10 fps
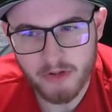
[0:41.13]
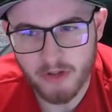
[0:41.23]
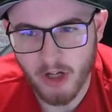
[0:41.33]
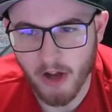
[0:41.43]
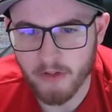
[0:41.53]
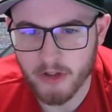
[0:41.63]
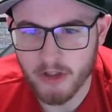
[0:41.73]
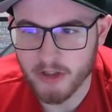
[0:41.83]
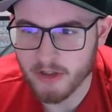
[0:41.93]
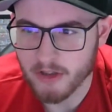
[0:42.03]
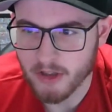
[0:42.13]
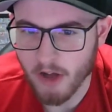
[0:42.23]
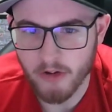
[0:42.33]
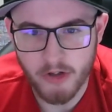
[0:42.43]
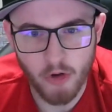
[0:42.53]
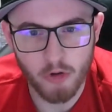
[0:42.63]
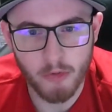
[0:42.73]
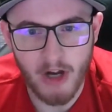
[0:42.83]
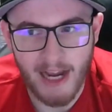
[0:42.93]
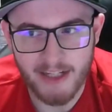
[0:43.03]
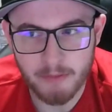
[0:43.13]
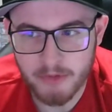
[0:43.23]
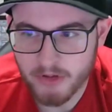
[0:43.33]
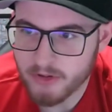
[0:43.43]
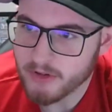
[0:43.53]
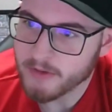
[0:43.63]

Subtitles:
Other notable items.